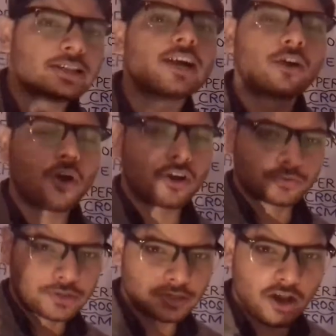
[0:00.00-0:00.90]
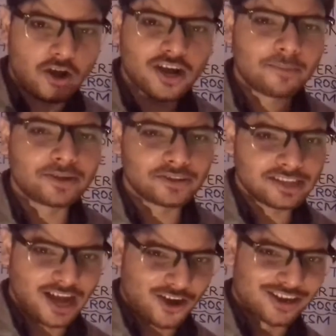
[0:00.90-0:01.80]
when the cross which will occur between
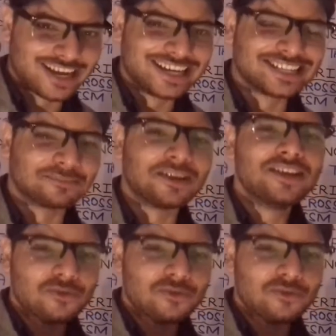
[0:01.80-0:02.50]
the organism